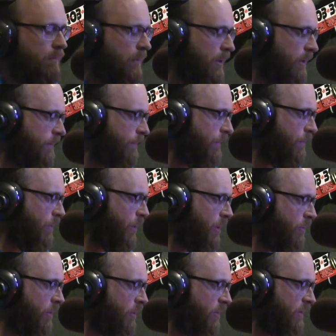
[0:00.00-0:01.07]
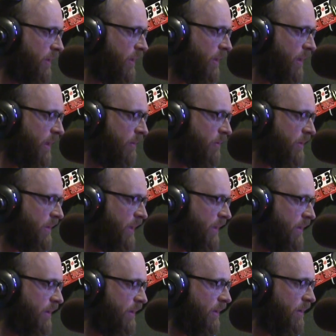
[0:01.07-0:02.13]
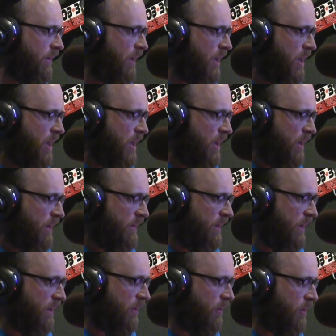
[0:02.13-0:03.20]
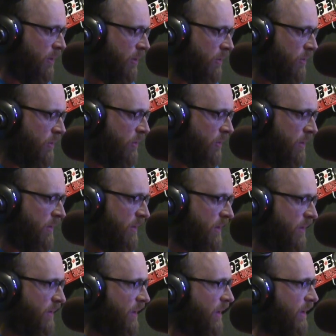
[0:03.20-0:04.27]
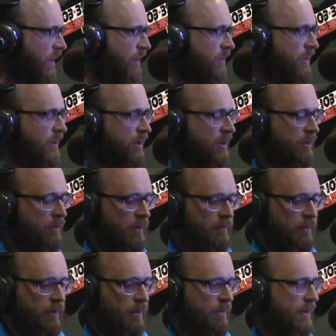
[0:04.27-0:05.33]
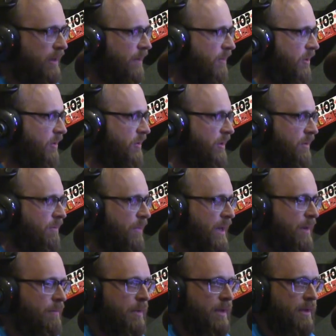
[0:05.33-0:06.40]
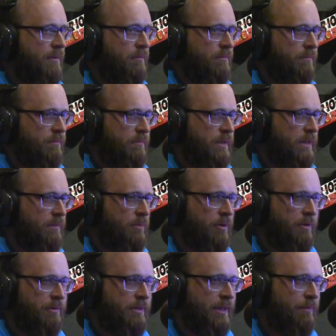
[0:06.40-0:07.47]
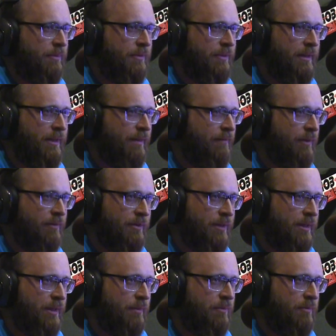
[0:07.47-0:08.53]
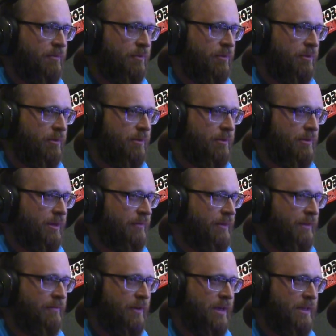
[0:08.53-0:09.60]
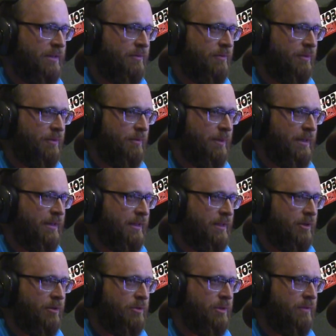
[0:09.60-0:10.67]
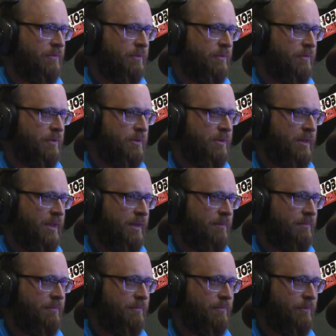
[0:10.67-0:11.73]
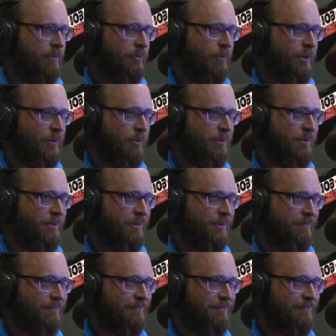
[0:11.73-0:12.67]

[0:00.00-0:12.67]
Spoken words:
Yeah. Paul Rhoads, Iowa State Cyclone coach, joins us. And I was talking to you off air about I'm coaching Bam Bam T-ball type of thing. I've never done that before. Do you have any advice for me, like coaching for the first time for 3-year-olds?